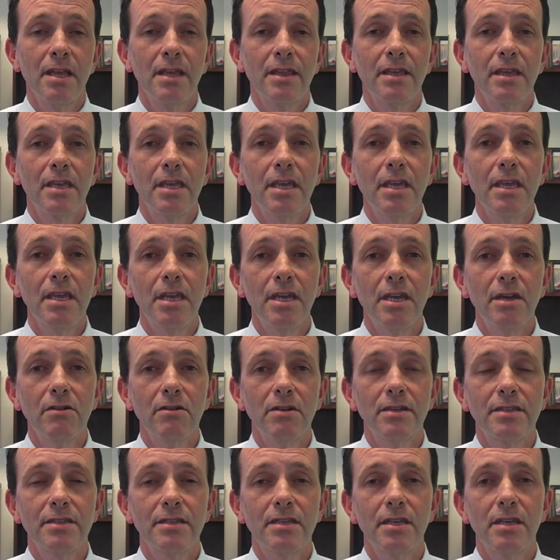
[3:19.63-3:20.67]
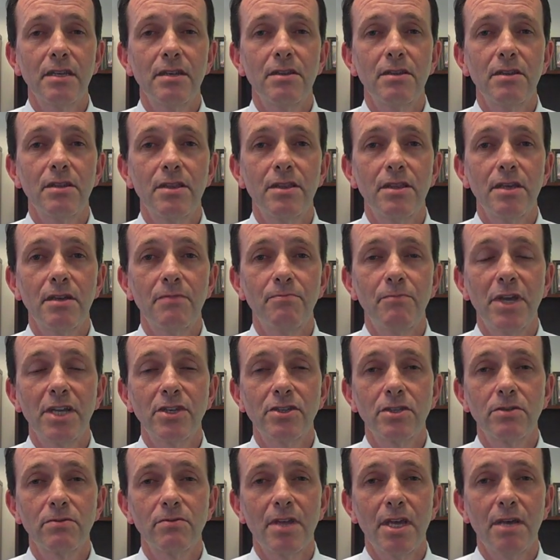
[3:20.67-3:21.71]
The key here is that
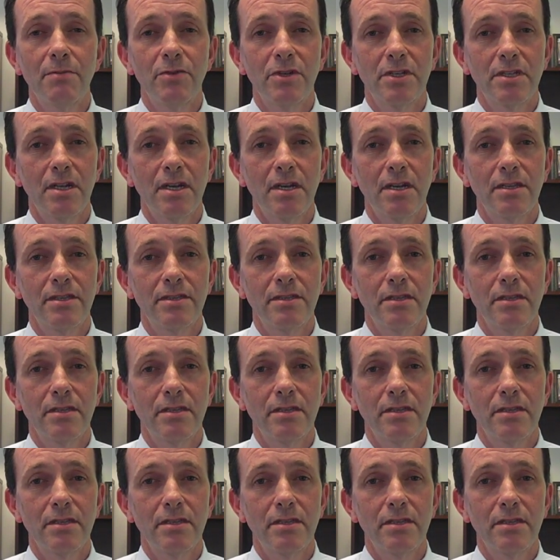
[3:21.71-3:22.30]
patients with hepatitis